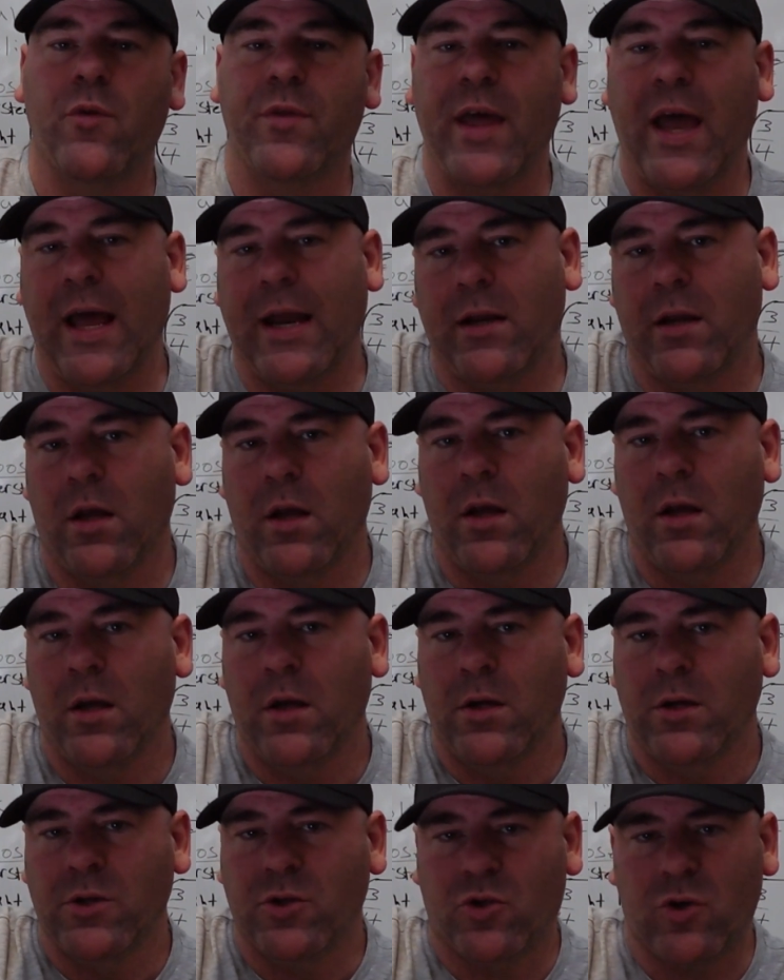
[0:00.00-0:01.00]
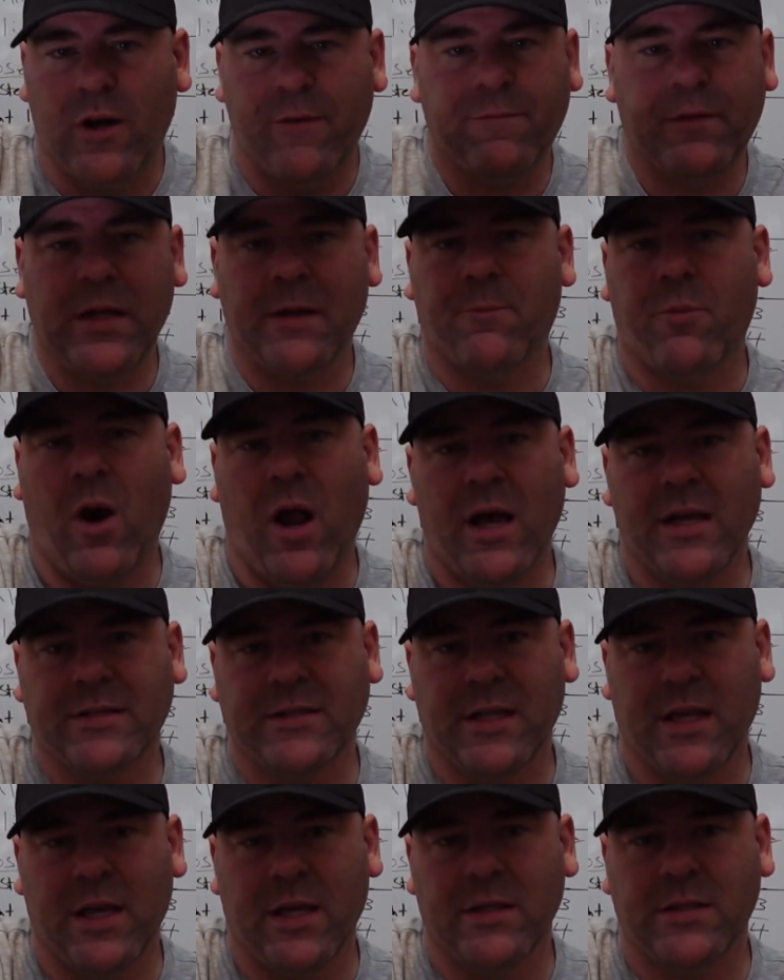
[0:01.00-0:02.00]
that drifting
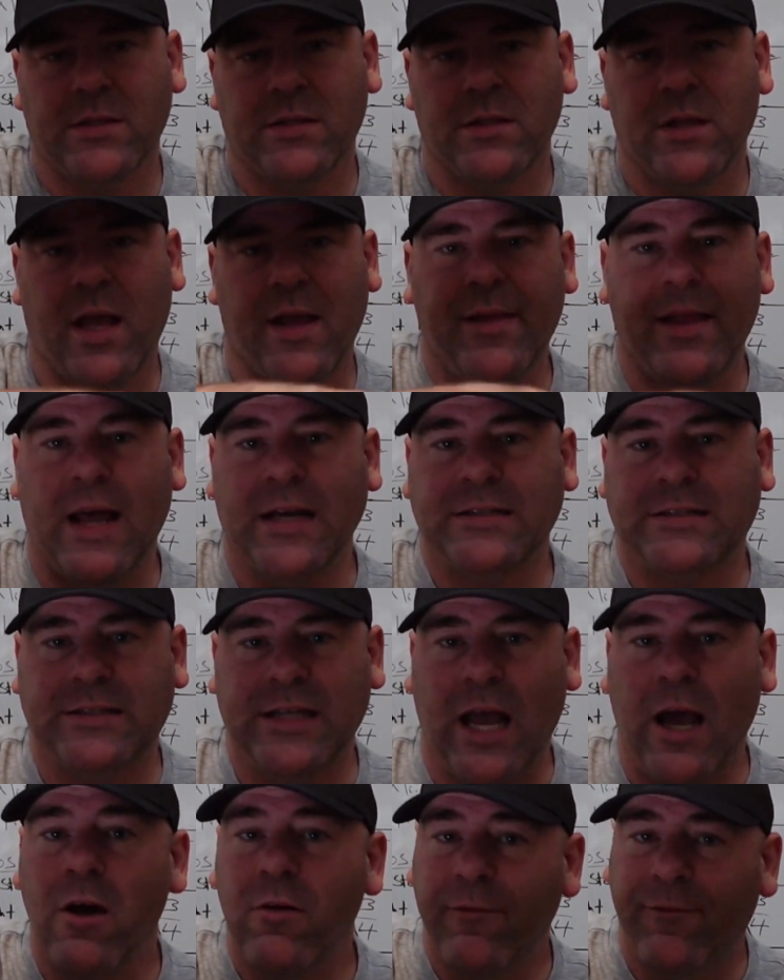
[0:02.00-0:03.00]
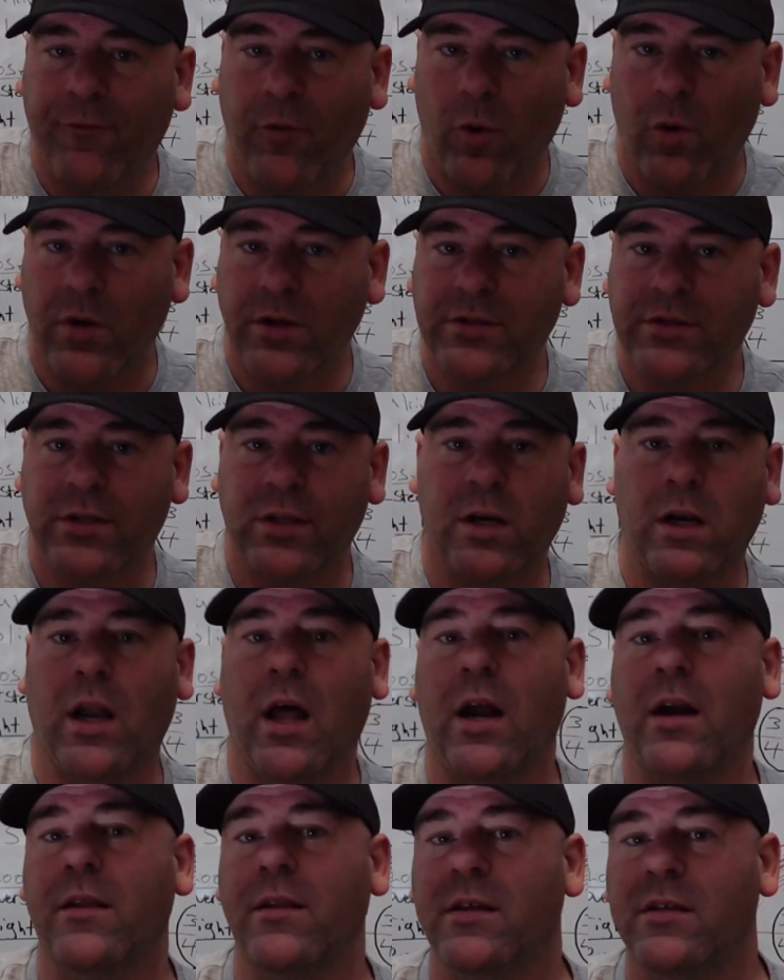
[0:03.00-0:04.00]
process and that downforce that a
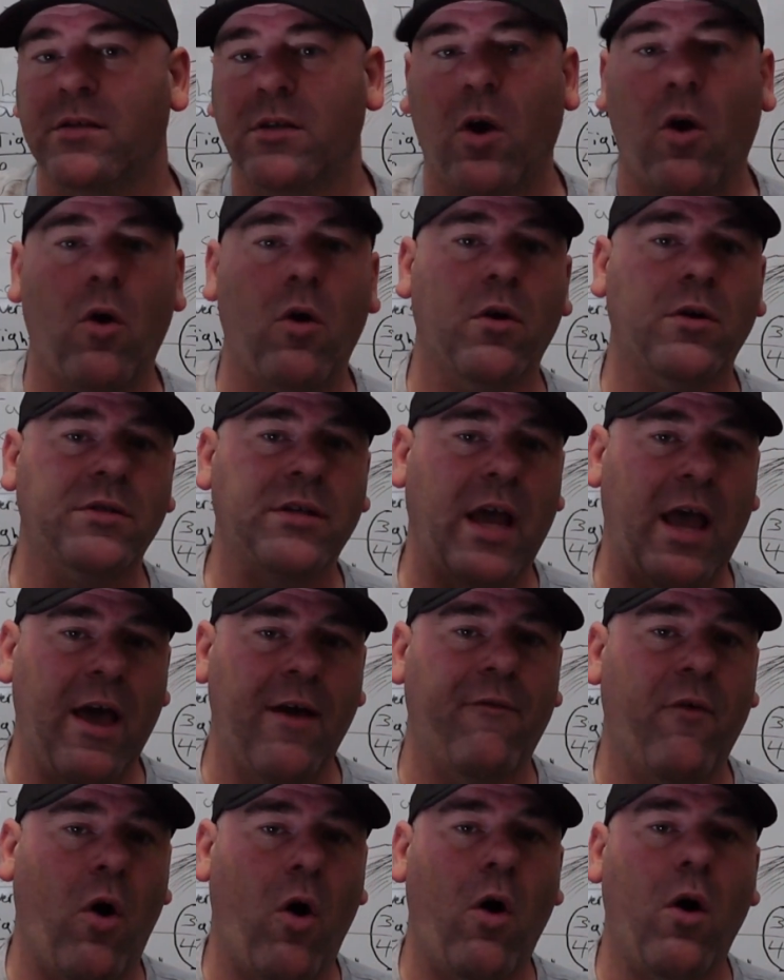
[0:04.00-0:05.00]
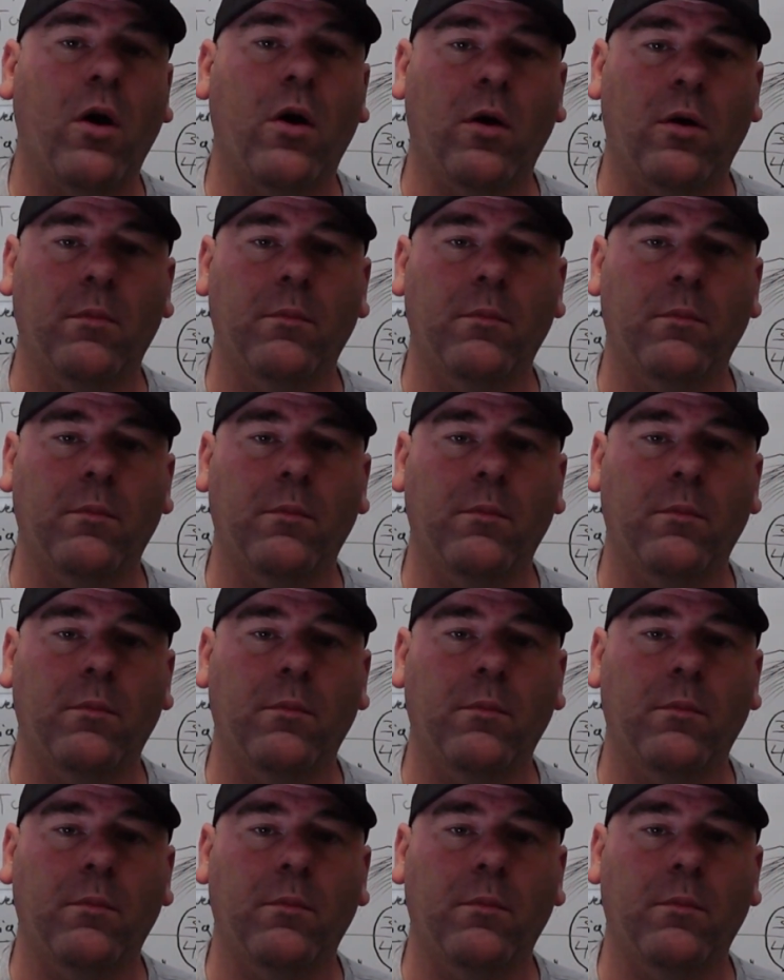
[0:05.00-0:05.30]
lot of these cars have on